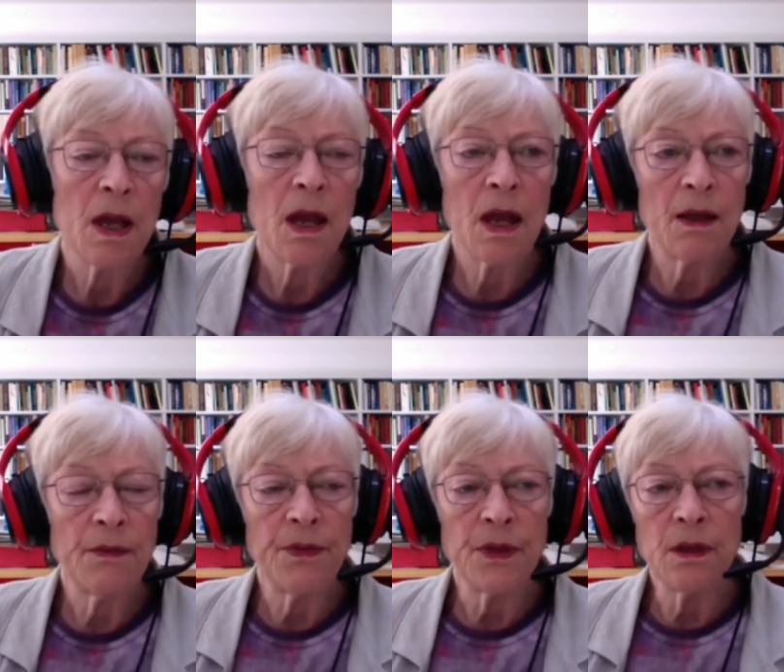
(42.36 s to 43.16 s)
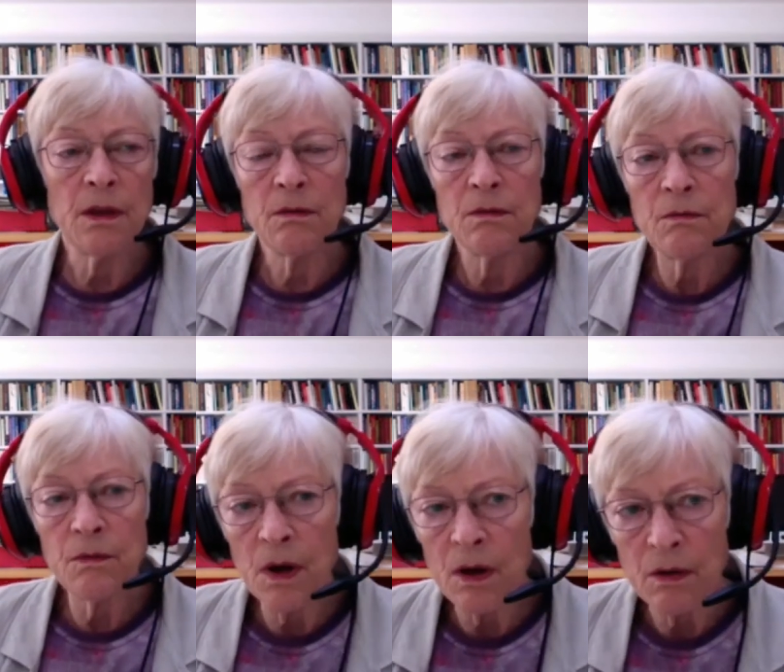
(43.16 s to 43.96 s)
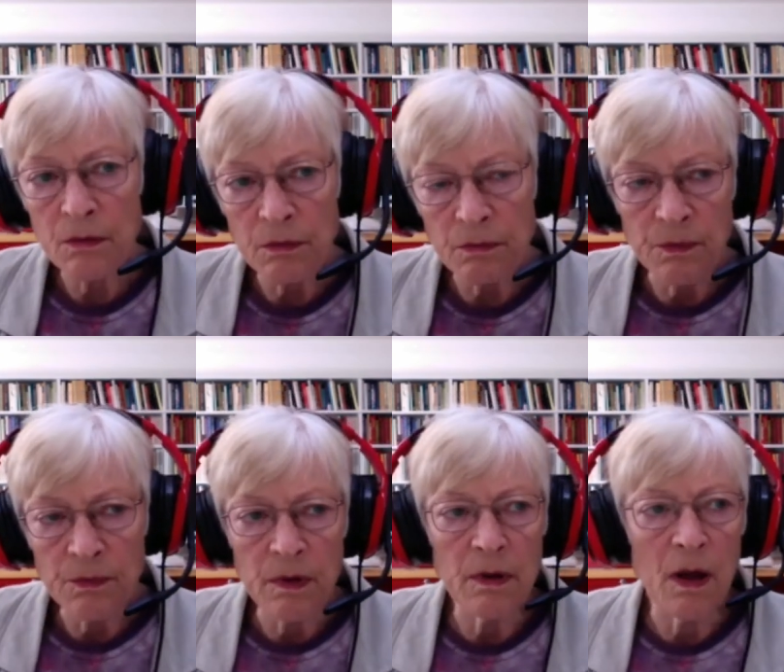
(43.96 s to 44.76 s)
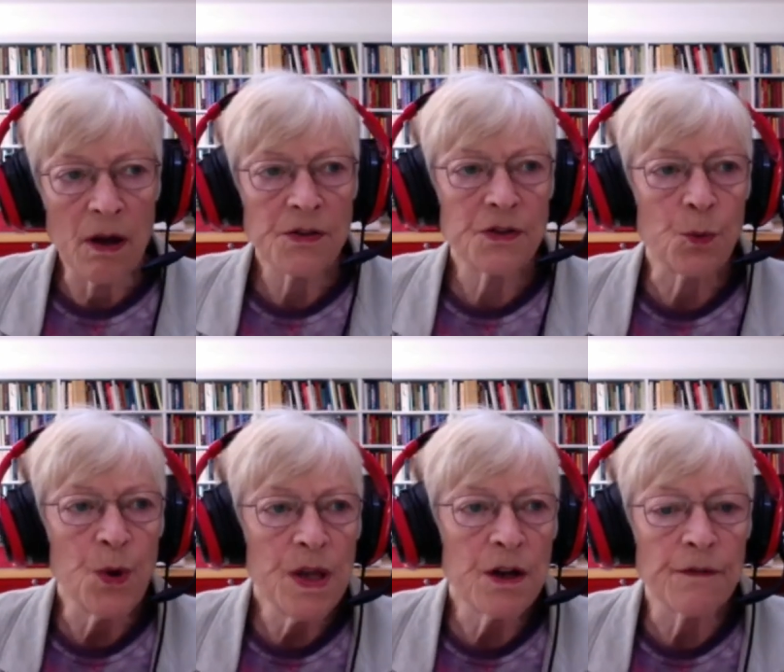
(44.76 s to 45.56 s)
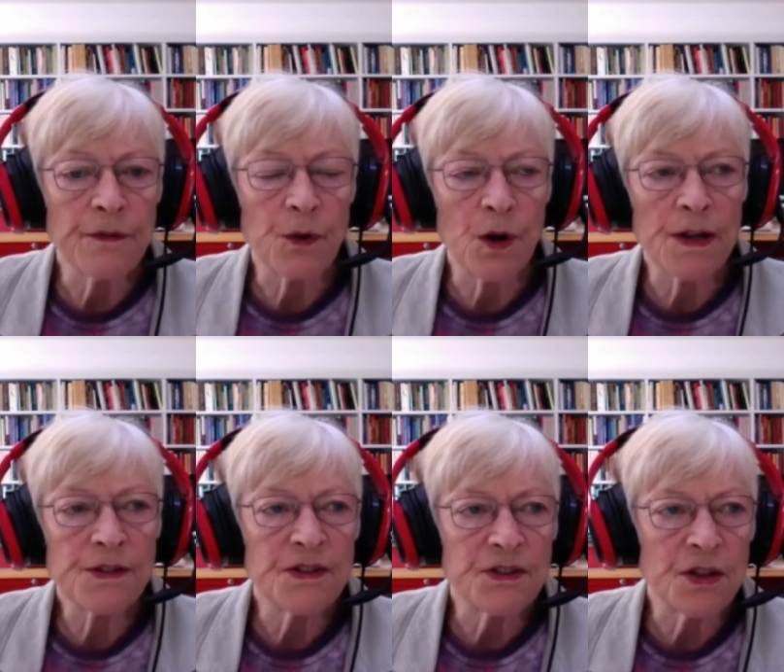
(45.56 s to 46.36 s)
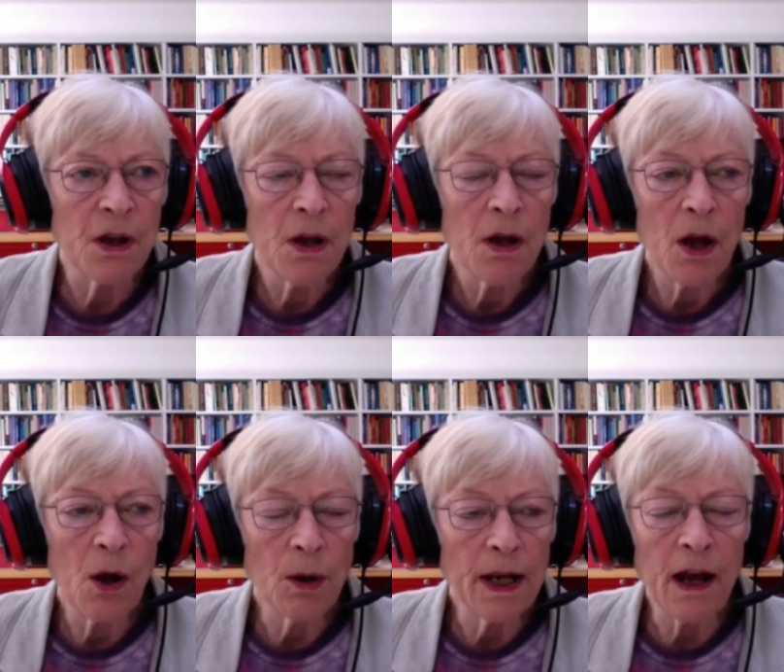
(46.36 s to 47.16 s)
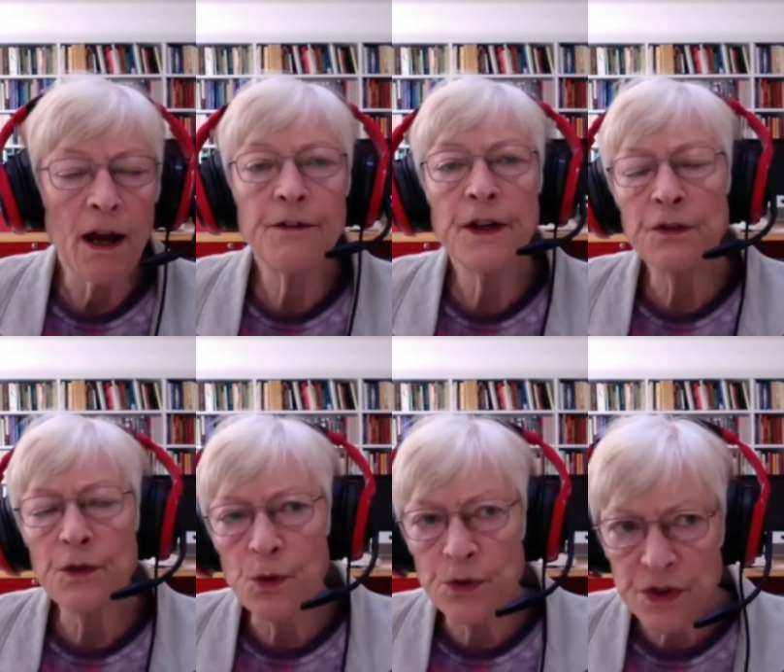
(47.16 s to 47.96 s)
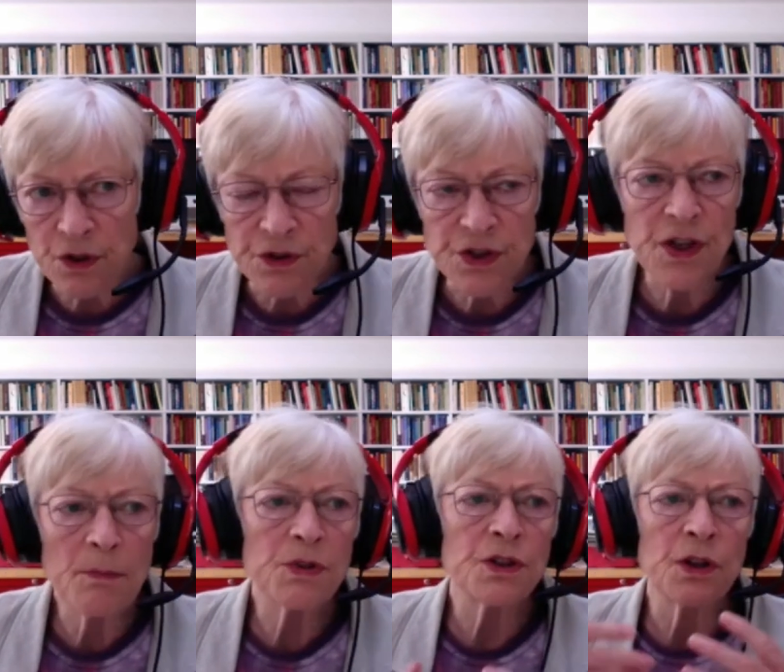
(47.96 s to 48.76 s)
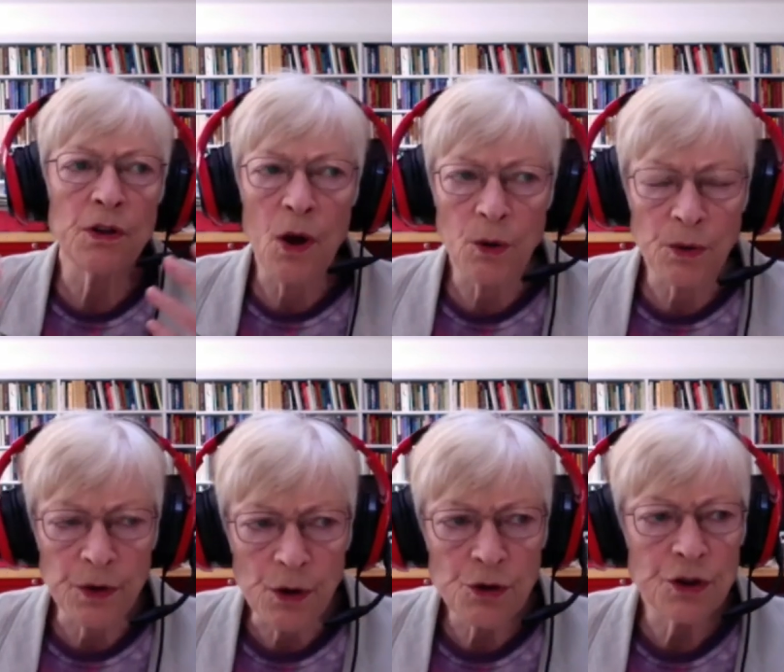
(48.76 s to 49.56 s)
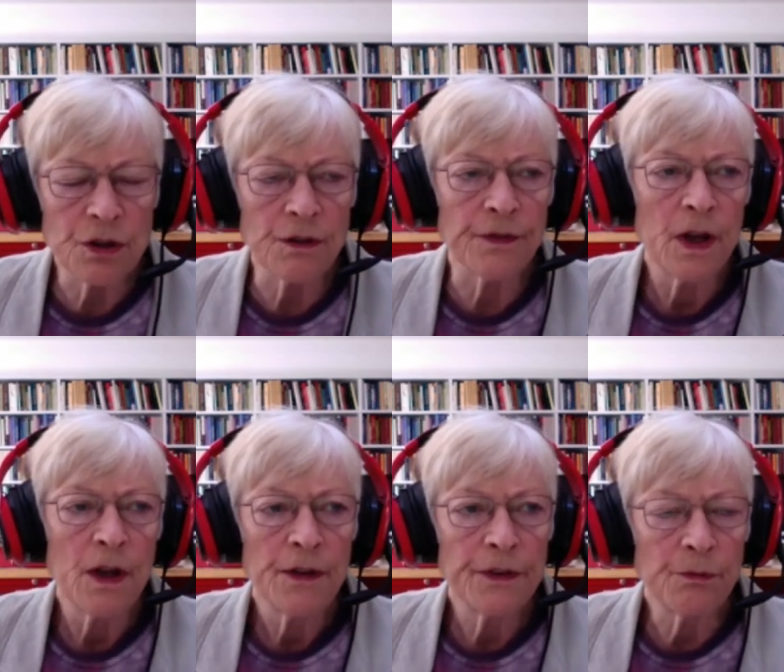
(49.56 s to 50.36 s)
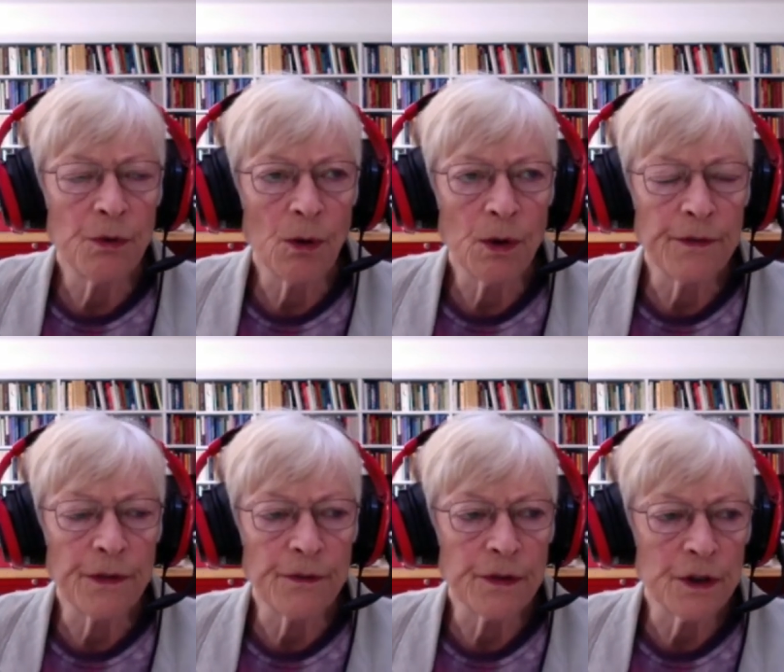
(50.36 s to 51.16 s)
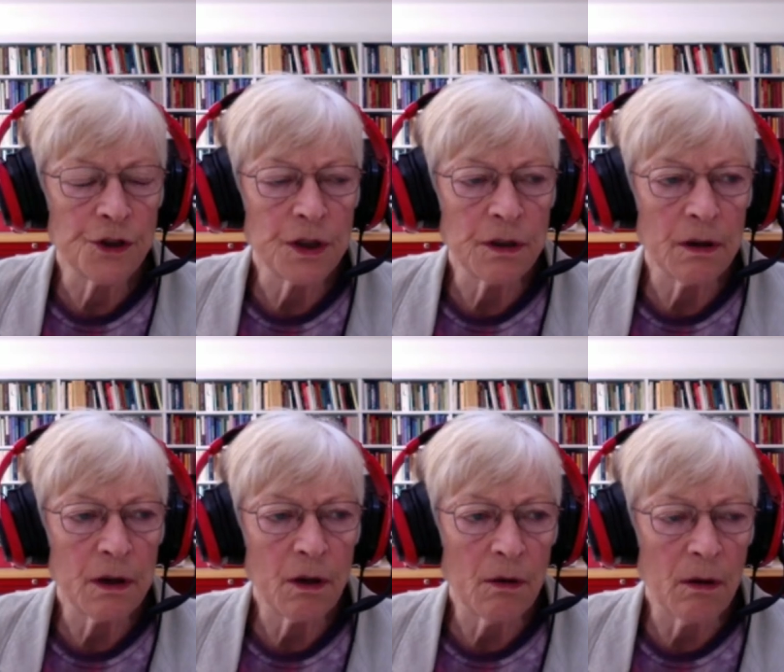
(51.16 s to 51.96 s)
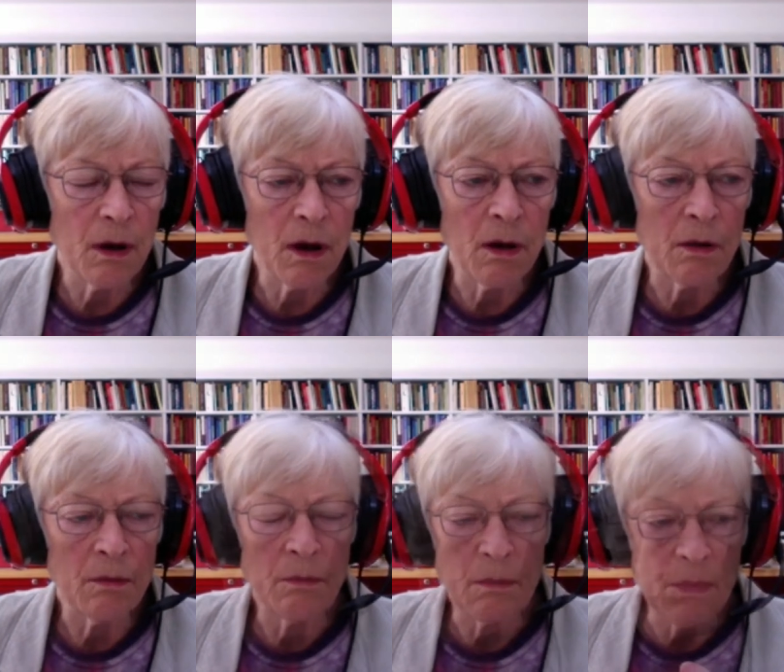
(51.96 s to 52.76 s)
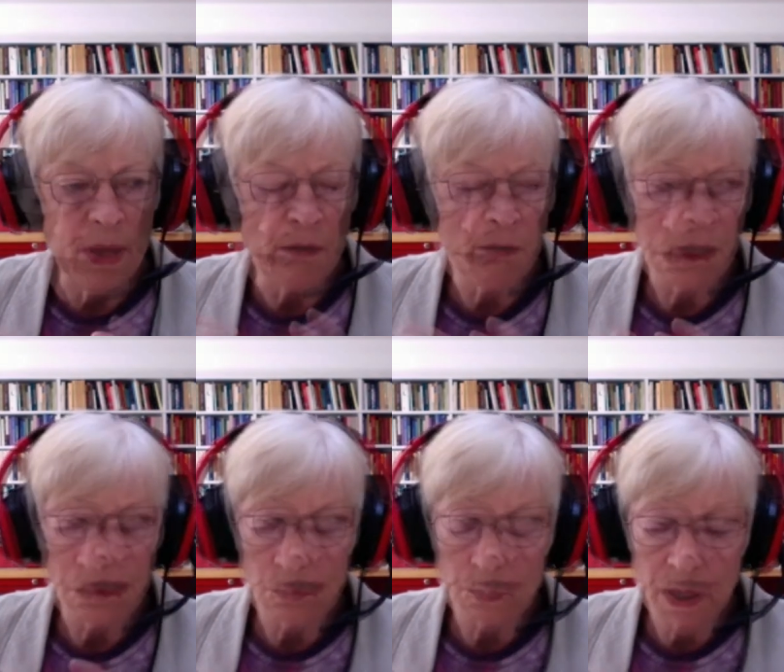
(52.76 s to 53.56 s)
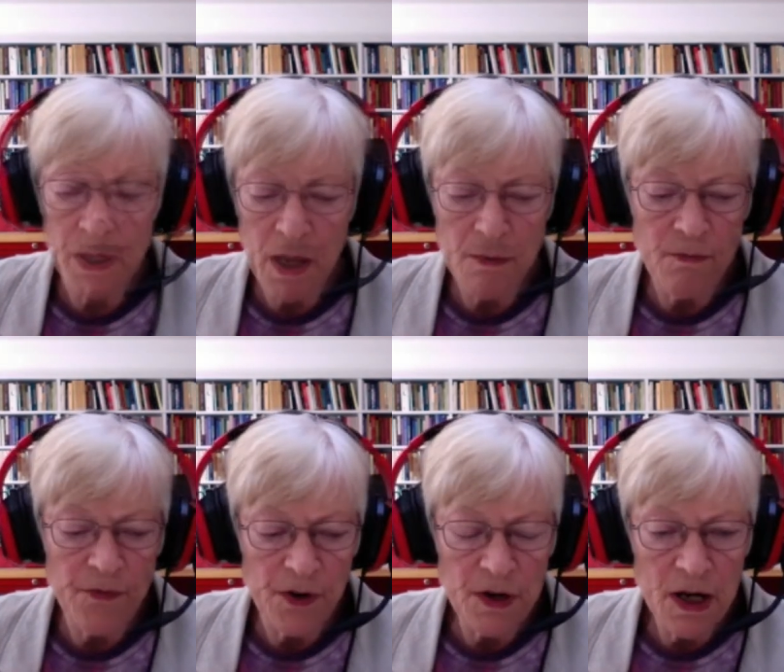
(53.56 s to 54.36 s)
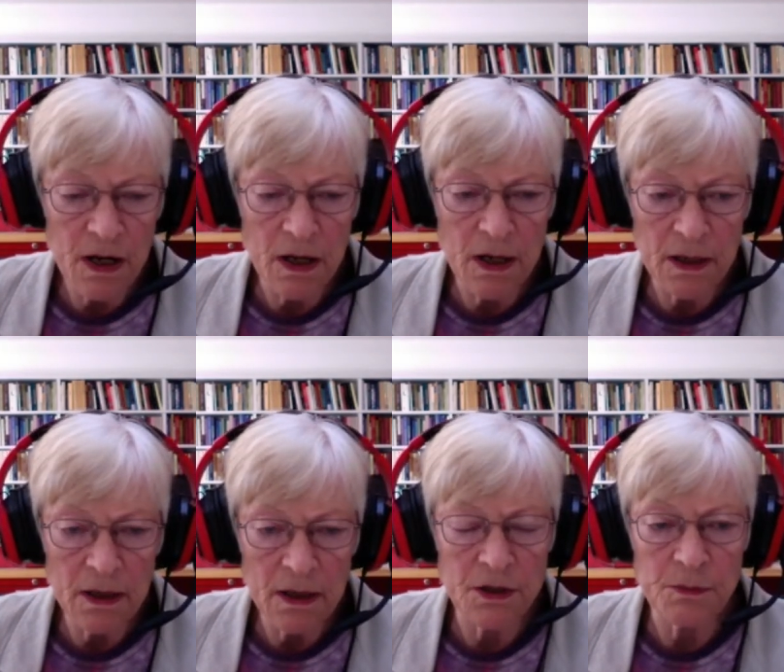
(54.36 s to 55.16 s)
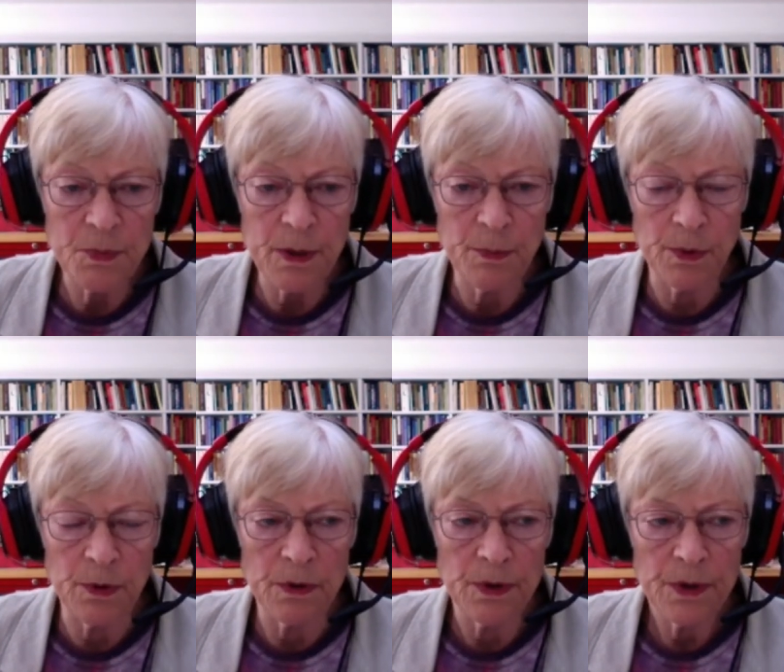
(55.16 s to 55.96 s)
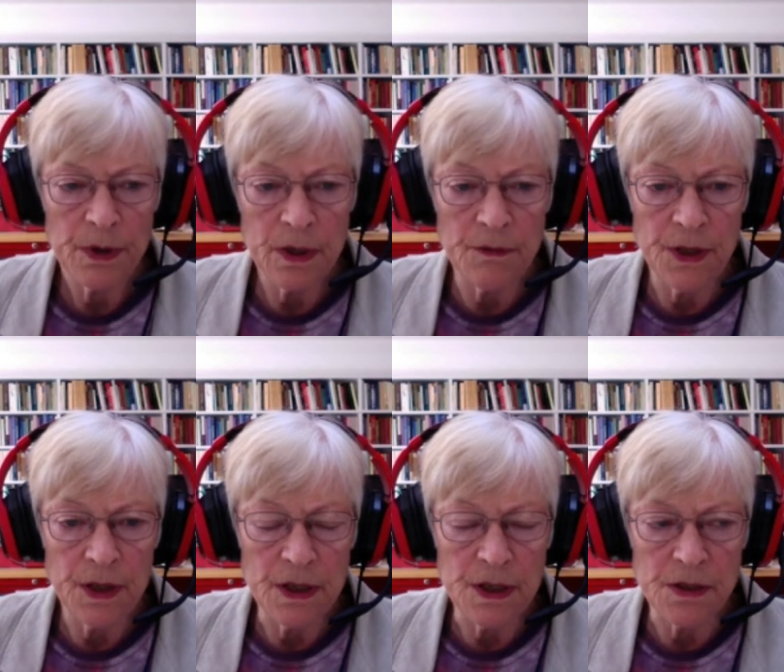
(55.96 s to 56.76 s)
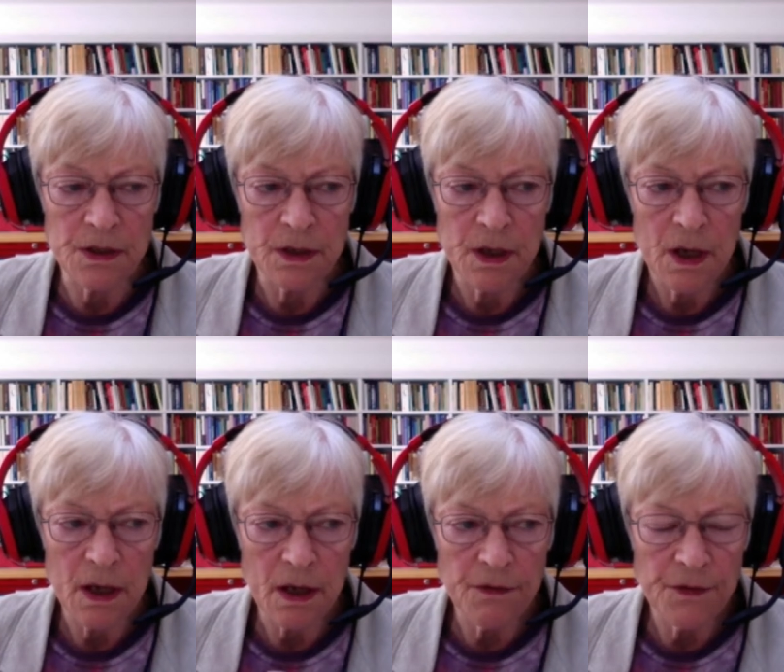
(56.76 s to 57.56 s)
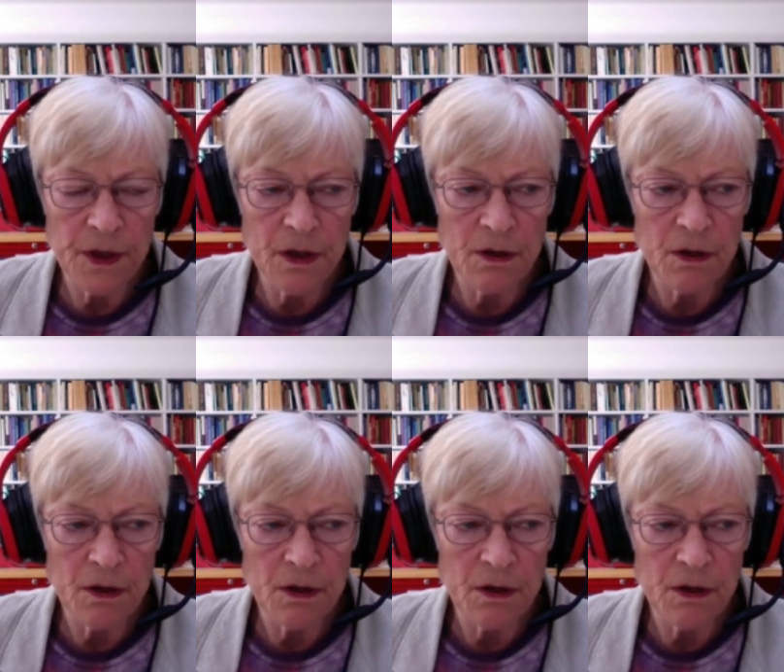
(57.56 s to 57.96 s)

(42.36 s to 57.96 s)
and the uh, last week of Christ's holy life, and of course the conception and the whole notion of the role of the Virgin uh, Mary became very clear to people in the East. And I think